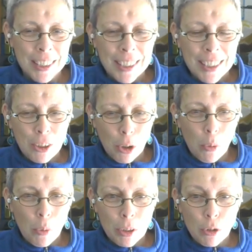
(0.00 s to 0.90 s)
you
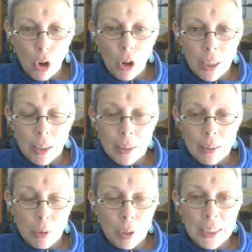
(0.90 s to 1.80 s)
when drawing
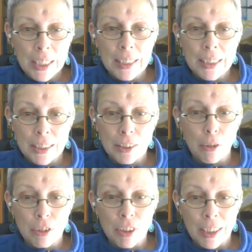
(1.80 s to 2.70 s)
what a scientist
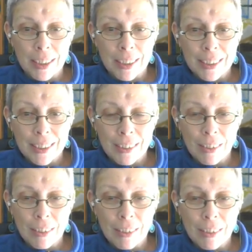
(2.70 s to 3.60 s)
looks like, you know.